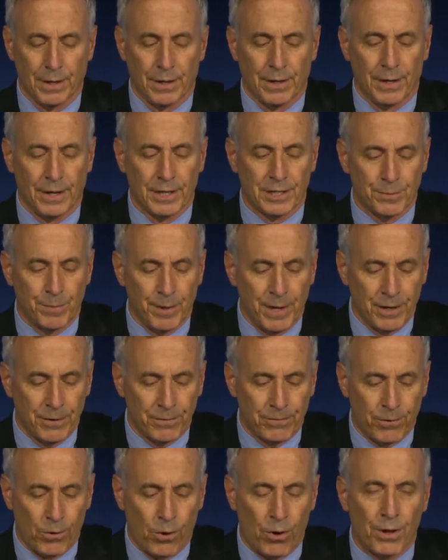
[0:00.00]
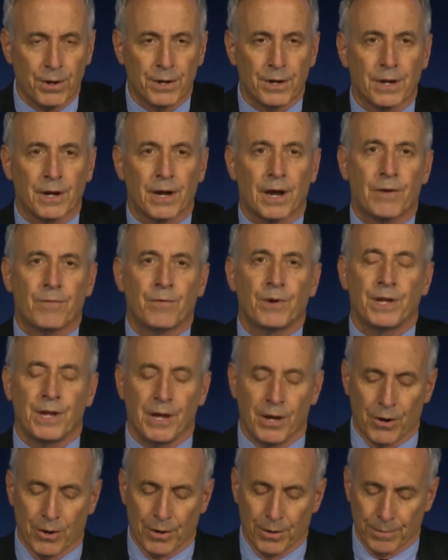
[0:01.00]
It's being fought every
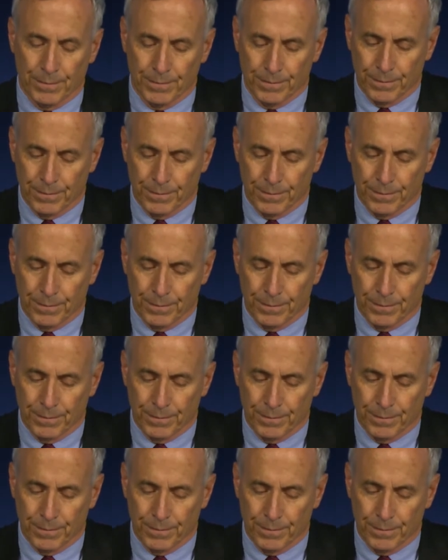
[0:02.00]
year